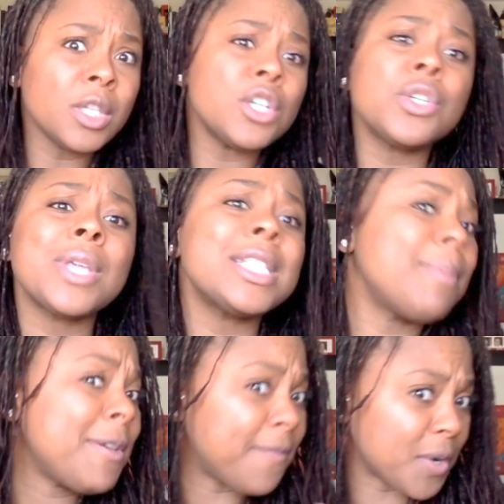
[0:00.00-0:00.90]
So that's
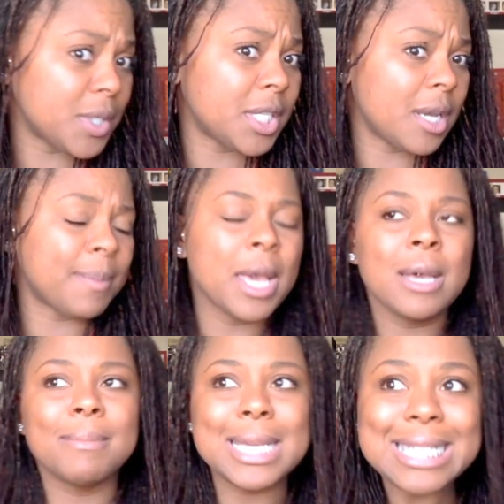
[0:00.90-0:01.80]
my first tip.
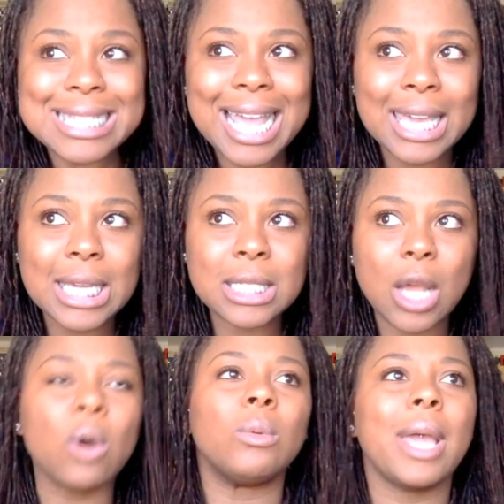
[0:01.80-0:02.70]
My second,
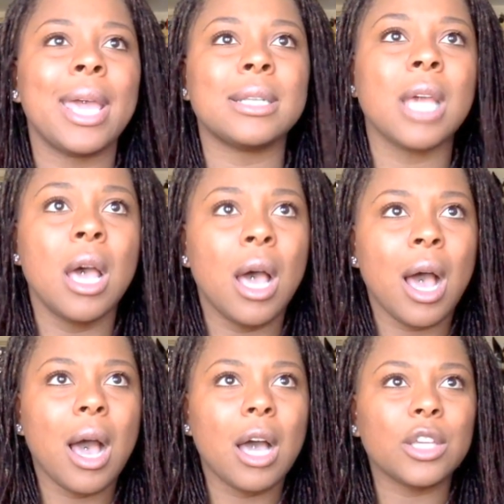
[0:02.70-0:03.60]
and
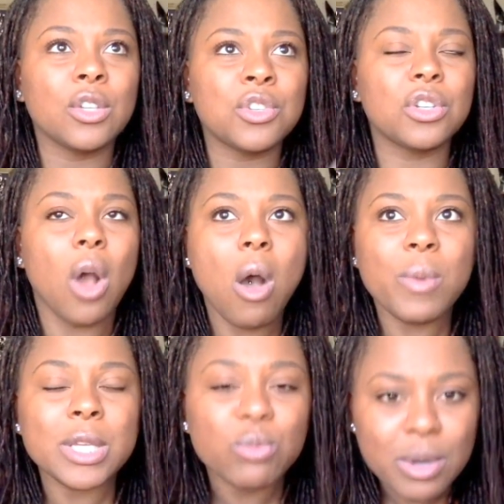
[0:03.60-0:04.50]
you should
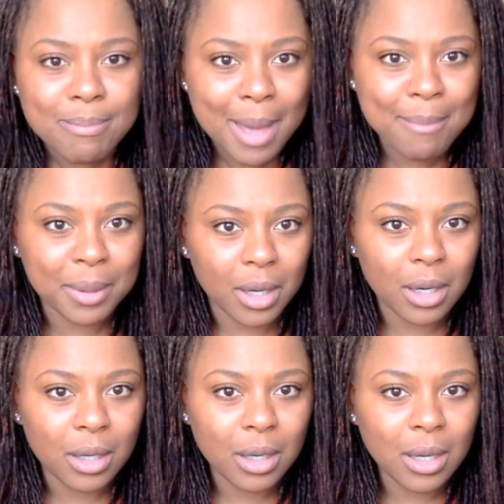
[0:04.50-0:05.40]
always
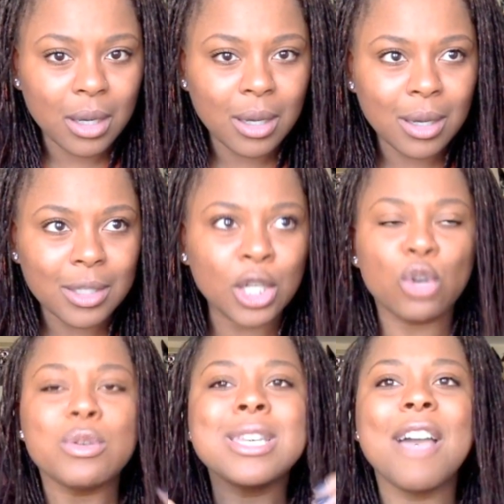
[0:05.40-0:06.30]
remember, you
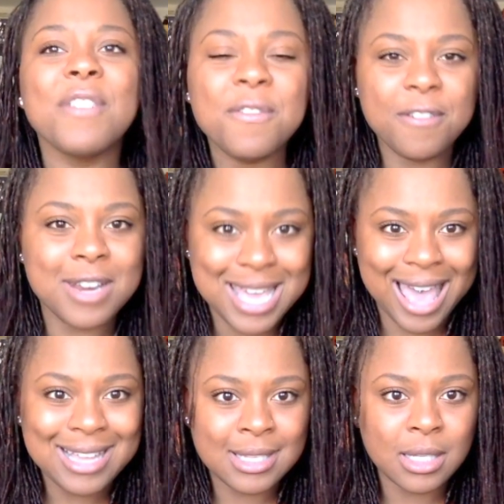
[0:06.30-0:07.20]
know, never
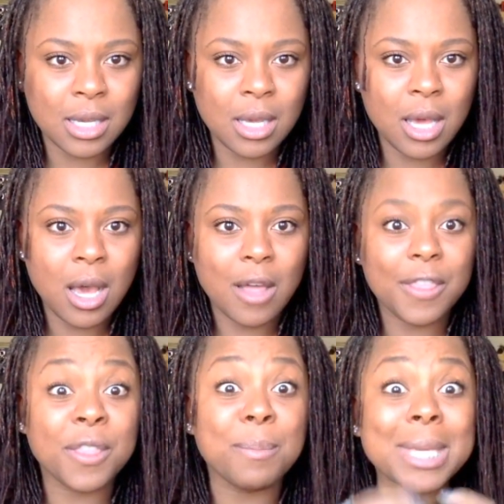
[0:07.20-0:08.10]
forget
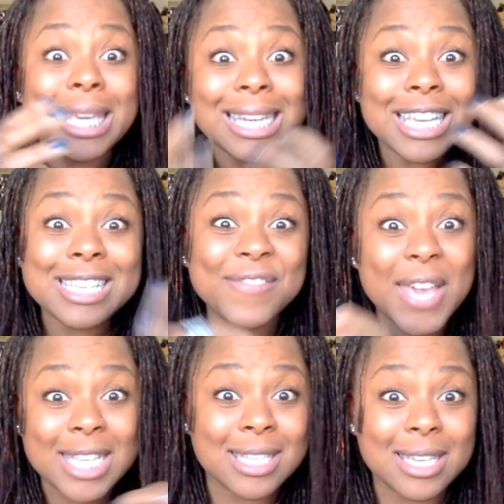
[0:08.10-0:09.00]
the beginning
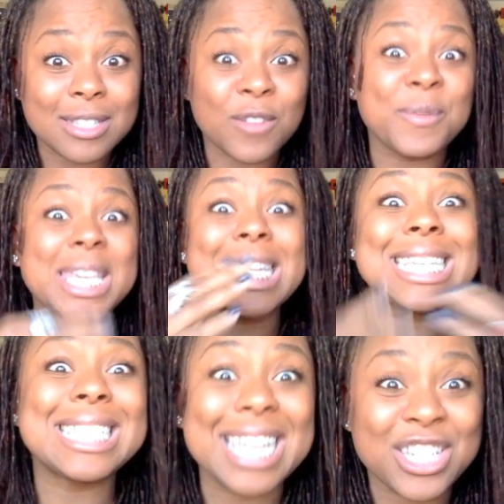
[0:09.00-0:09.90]
phases, the
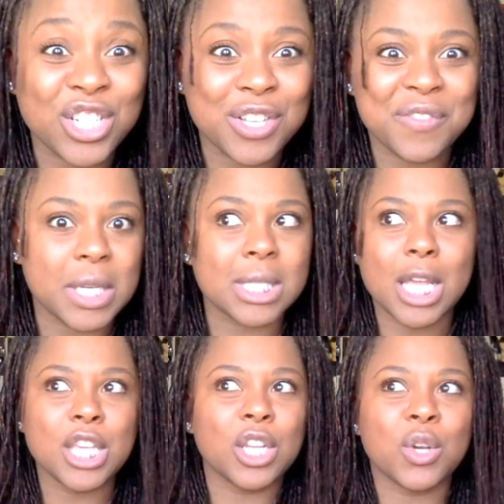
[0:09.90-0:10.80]
beginning stages of this,
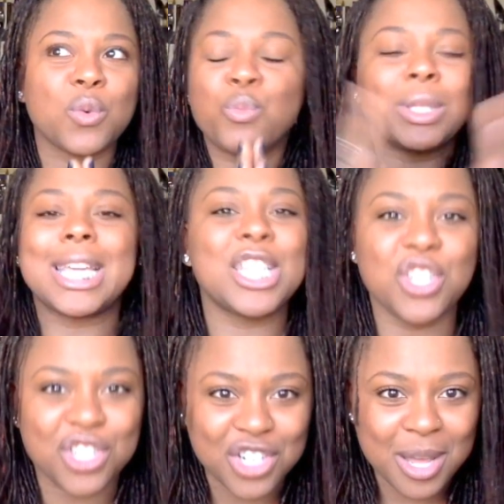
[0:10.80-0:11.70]
you know,
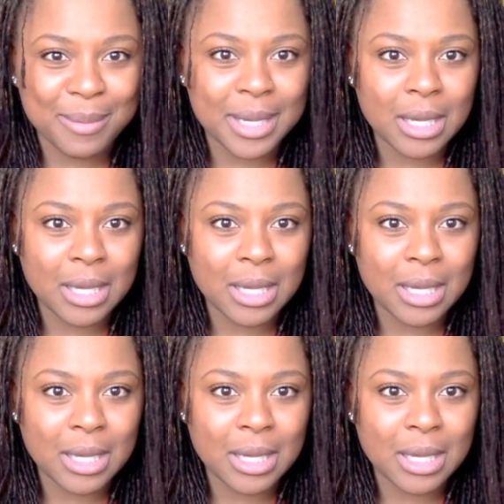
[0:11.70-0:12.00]
relationship.